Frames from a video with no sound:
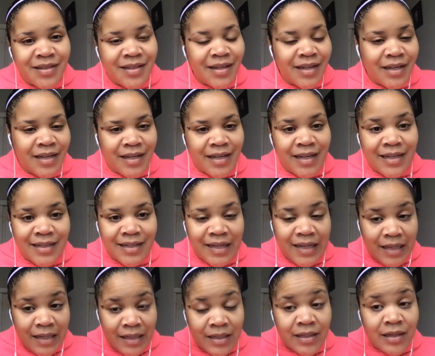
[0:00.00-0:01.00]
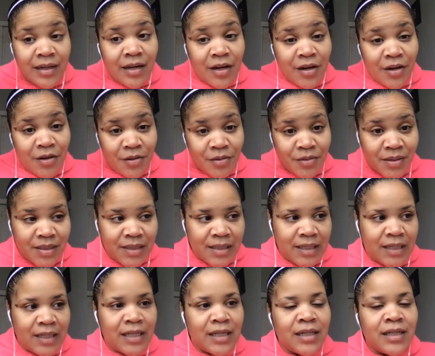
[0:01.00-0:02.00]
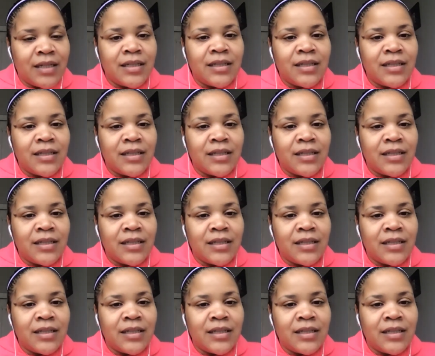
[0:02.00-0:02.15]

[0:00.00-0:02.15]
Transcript: in in her city.